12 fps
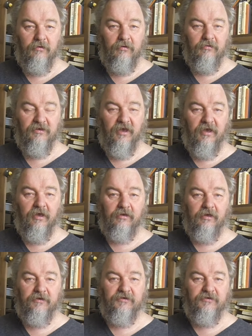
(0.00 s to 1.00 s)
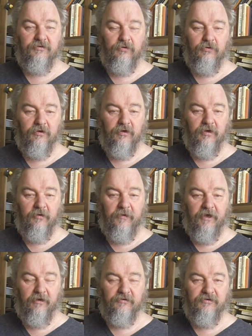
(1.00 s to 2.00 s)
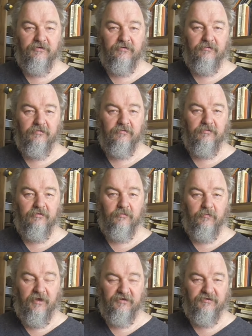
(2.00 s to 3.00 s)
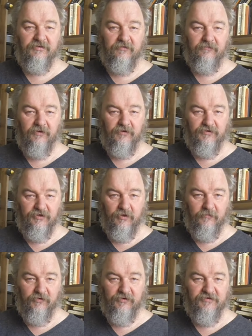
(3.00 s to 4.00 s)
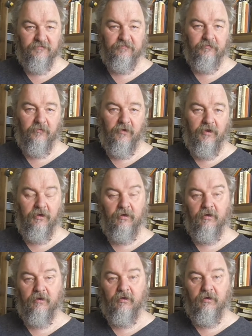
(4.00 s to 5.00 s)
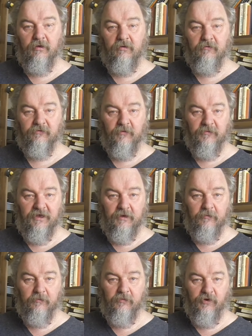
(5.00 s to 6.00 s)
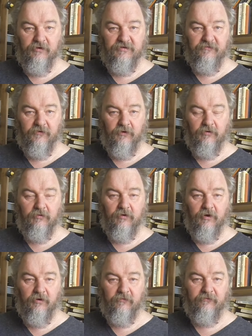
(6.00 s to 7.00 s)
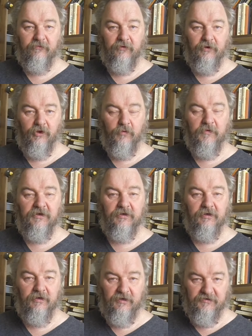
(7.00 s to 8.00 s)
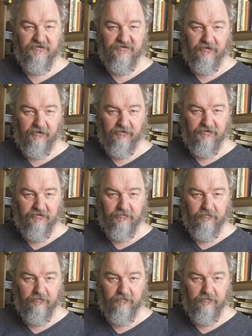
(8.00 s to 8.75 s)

Today I'd like to talk about competitive consumerism from the point of view of human instinct.